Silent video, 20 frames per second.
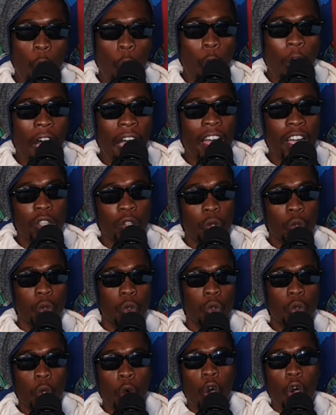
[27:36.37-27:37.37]
why
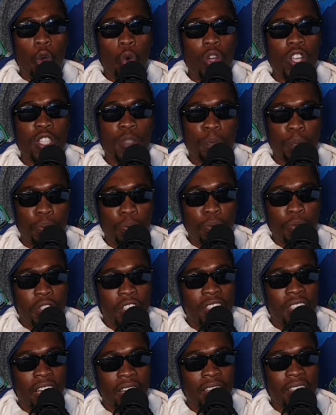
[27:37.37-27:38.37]
should you always
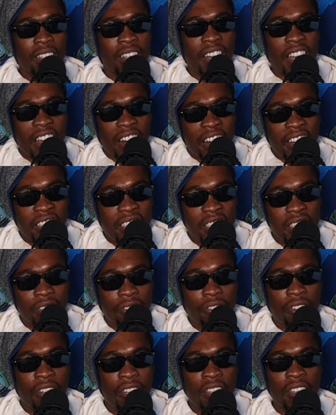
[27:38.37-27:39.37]
push that
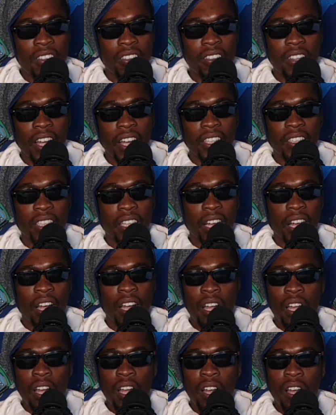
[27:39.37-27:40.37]
narrative that